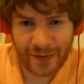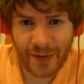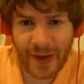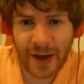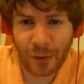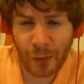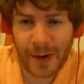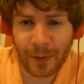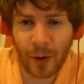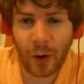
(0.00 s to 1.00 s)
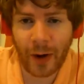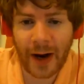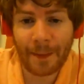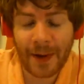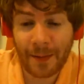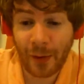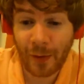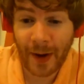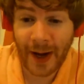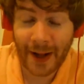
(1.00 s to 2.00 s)
that they can reprogram people
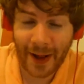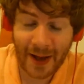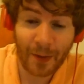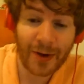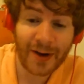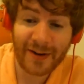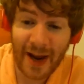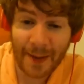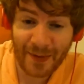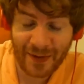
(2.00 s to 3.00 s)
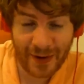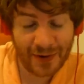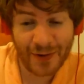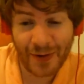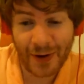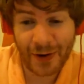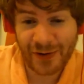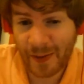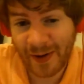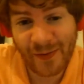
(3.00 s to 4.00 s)
by, like, putting tapes into their
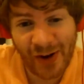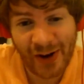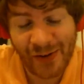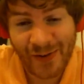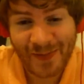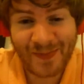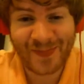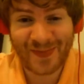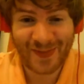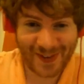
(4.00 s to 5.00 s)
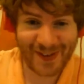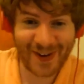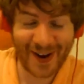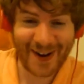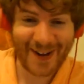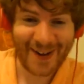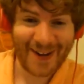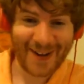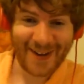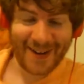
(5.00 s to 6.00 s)
stomach vaginas, right?
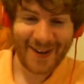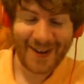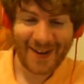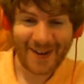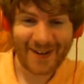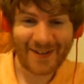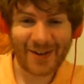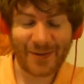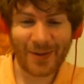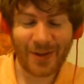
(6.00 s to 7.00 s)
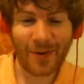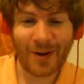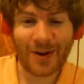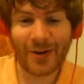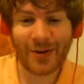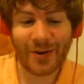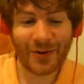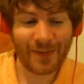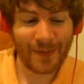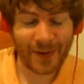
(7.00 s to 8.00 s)
Because that's what they want to do.
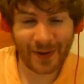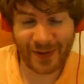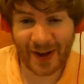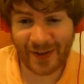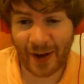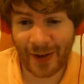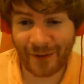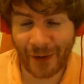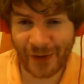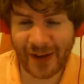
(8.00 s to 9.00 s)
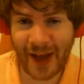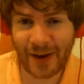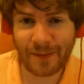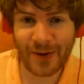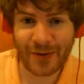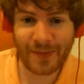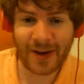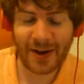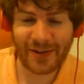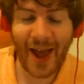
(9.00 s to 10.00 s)
Because that's how they first get him to be
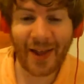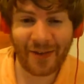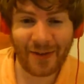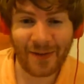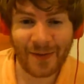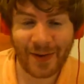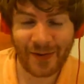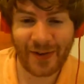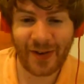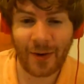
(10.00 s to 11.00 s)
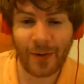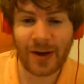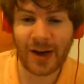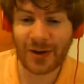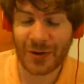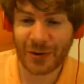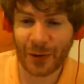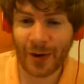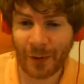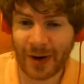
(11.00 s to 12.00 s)
an assassin. Because they say, we need
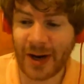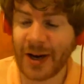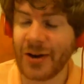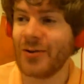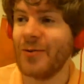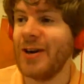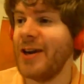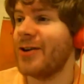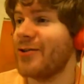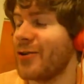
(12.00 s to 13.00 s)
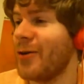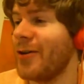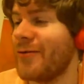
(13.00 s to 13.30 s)
control. We need control